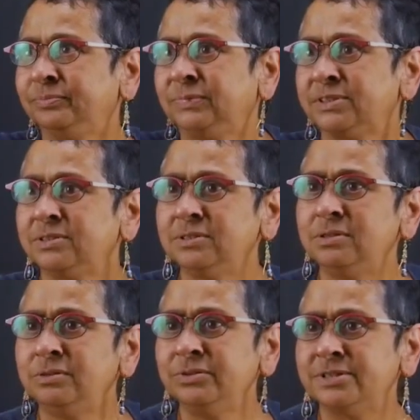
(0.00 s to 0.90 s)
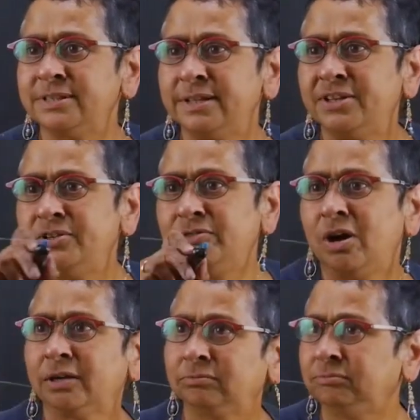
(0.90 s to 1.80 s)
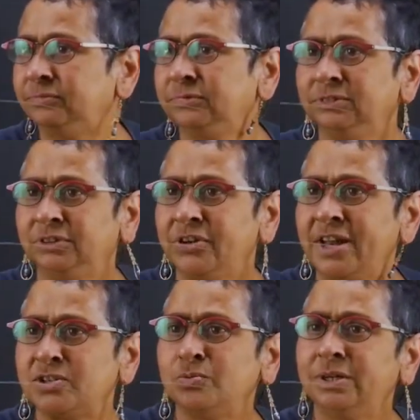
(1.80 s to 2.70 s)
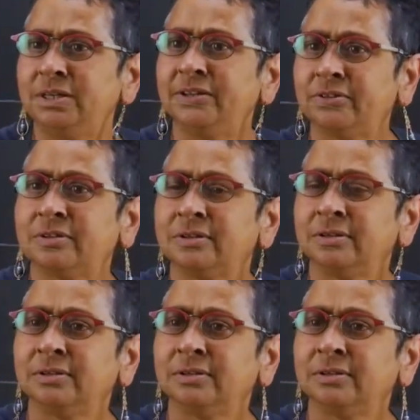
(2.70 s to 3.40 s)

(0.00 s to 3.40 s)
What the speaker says: it's loans, and then you've got your net worth,